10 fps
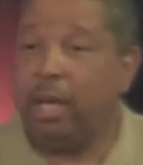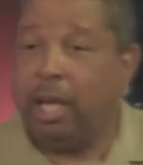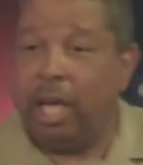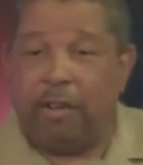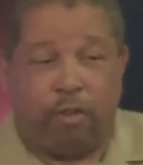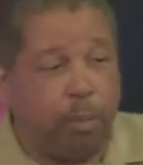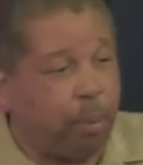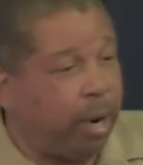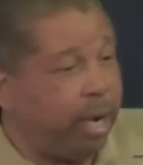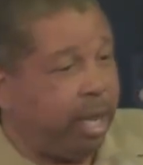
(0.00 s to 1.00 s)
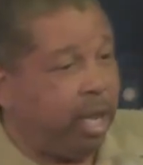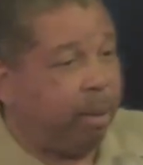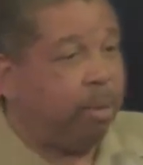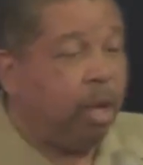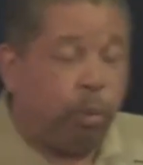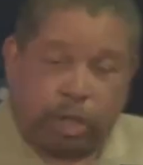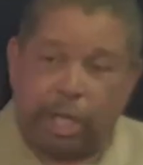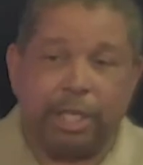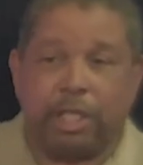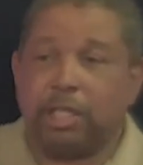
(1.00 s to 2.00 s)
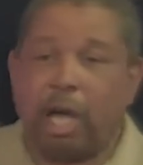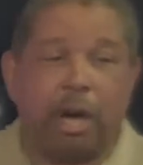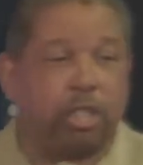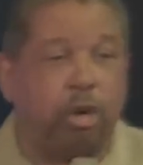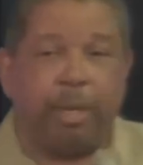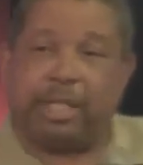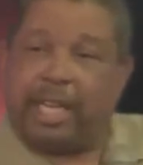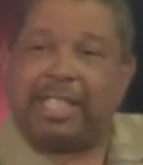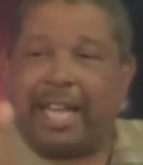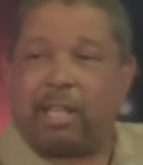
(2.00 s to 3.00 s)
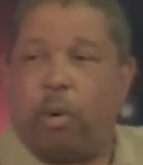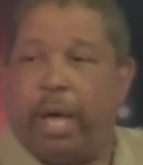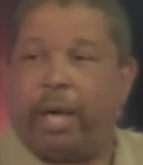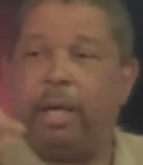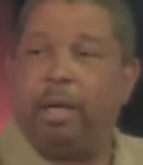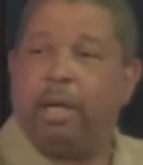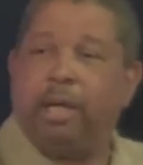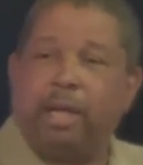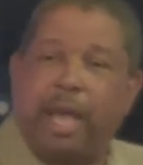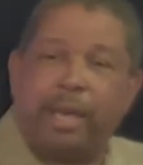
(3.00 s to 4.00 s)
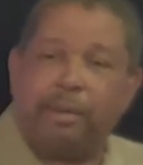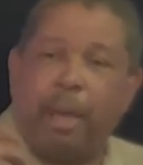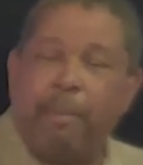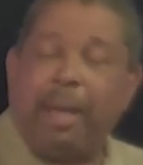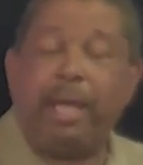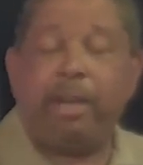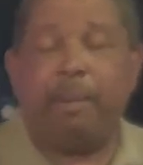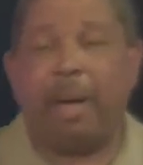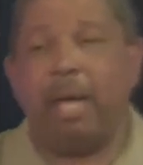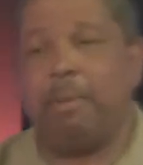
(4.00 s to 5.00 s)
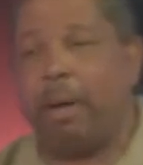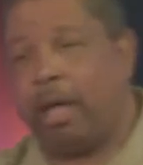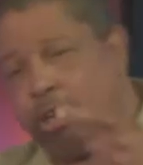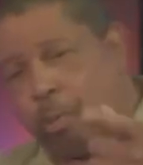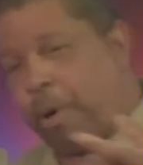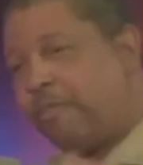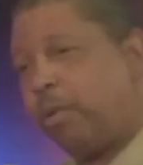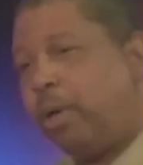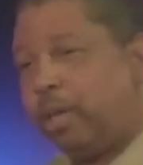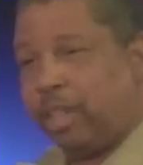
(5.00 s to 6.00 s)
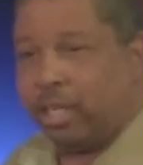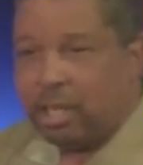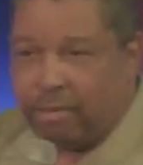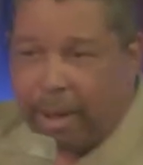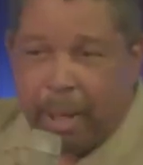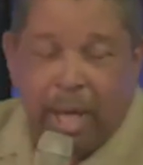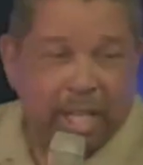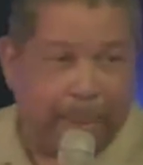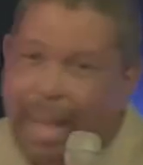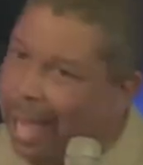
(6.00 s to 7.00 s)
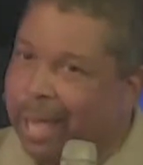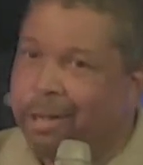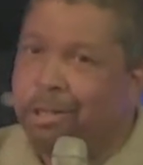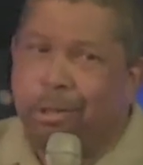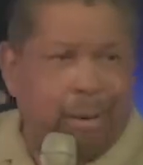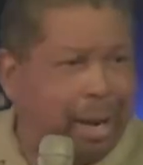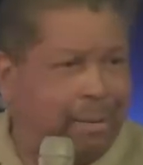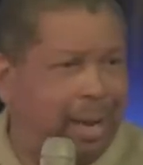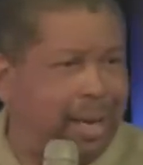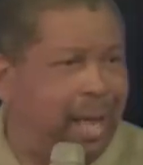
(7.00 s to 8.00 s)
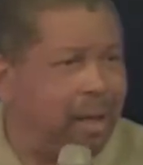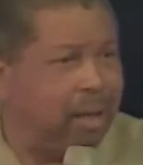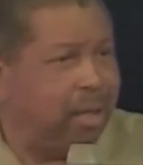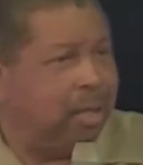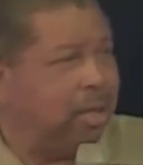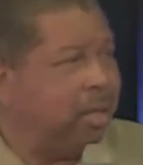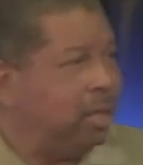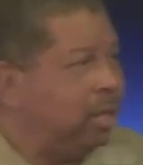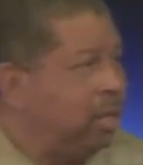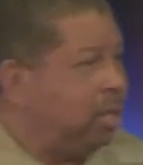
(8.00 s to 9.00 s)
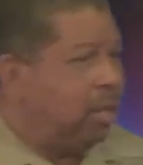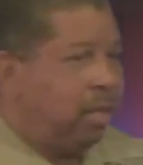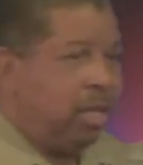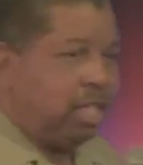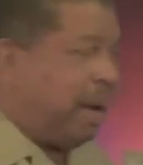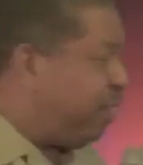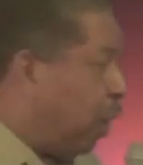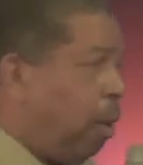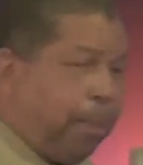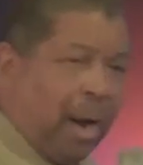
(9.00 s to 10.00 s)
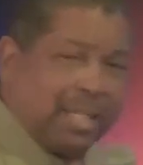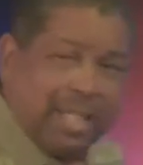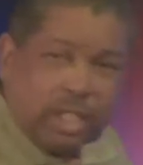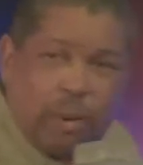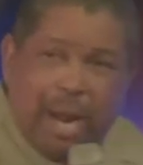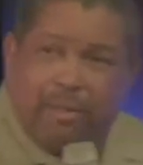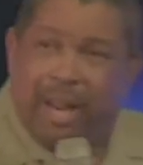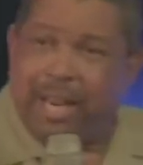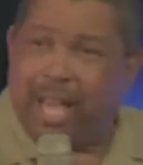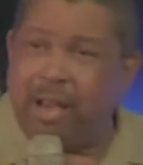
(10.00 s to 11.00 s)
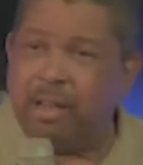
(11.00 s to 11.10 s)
And if you pray to Him, which is just talking to Him, and it takes that quick. God, is, am I in, am I am I in your perfect will with this? Is my, is my attitude right right now? Is my thought process right right now?